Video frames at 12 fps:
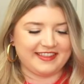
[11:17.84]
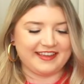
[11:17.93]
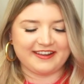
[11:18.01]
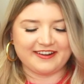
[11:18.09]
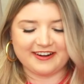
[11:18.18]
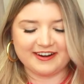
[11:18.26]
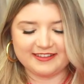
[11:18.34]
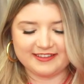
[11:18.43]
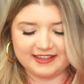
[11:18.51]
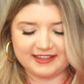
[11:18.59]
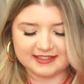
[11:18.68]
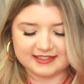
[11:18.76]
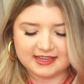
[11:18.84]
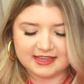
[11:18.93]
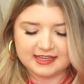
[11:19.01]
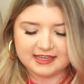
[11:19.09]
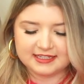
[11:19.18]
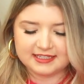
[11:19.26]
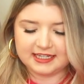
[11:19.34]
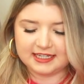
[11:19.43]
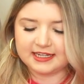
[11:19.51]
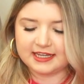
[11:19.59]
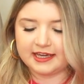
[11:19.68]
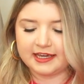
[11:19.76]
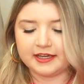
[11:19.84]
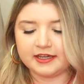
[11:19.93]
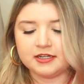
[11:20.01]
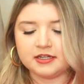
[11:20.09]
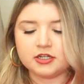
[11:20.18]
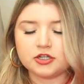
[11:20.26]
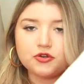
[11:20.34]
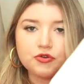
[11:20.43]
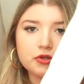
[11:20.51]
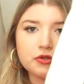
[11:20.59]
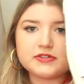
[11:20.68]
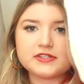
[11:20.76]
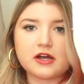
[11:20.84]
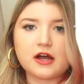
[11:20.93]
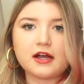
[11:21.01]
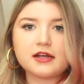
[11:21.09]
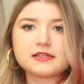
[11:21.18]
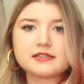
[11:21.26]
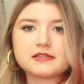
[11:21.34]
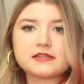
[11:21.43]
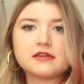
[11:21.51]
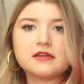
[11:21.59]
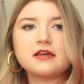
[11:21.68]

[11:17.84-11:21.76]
They are these T N A crew socks,